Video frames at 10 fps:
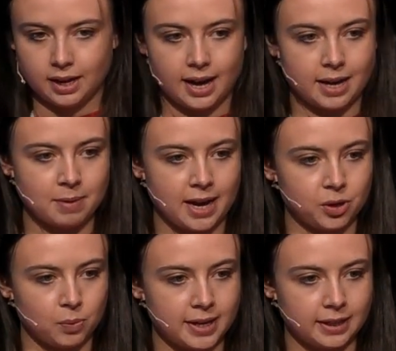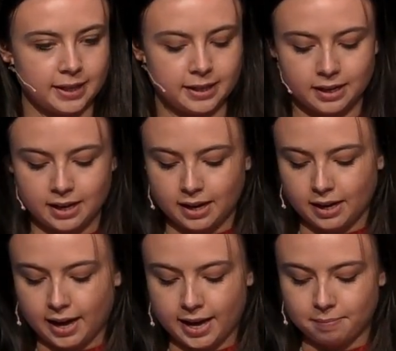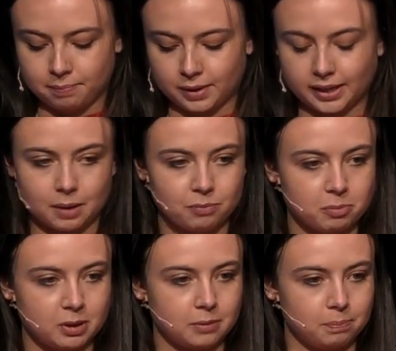I'm Anna Wylie. I come from a